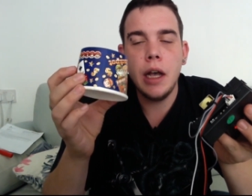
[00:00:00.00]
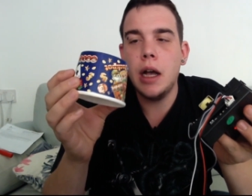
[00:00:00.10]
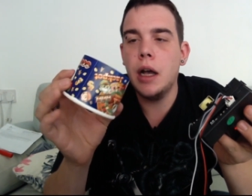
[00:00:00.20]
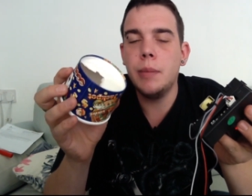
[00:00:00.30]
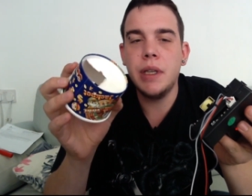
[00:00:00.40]

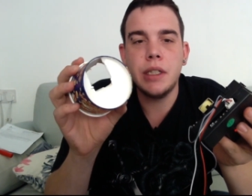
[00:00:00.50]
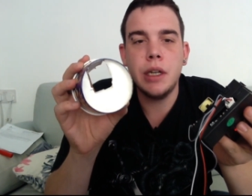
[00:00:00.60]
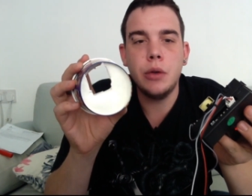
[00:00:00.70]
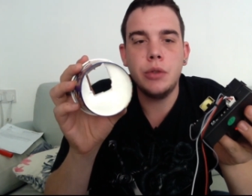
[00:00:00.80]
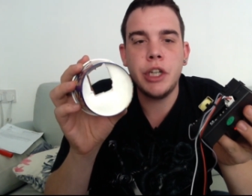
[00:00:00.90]

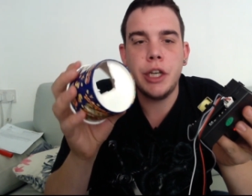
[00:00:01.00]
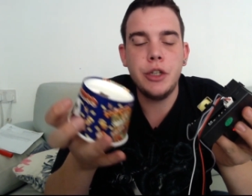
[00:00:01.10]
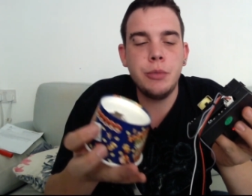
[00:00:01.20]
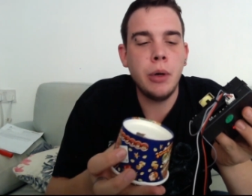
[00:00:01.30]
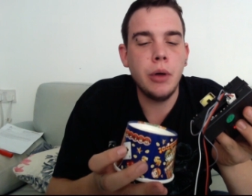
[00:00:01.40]
It's an old
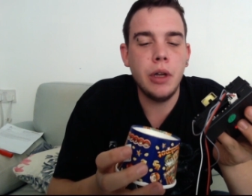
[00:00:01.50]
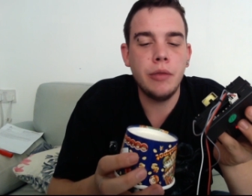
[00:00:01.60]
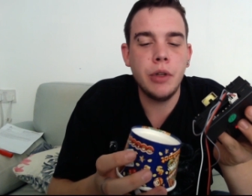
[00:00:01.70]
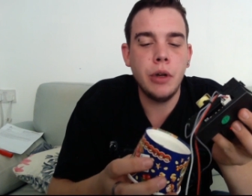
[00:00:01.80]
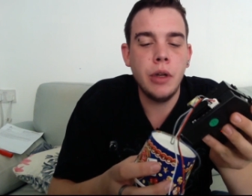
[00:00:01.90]
change pot
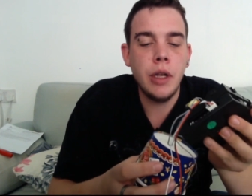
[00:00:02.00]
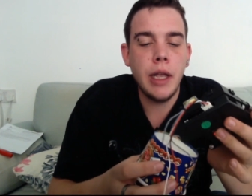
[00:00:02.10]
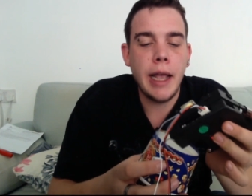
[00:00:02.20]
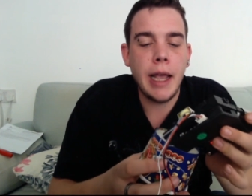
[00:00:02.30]
that I've got,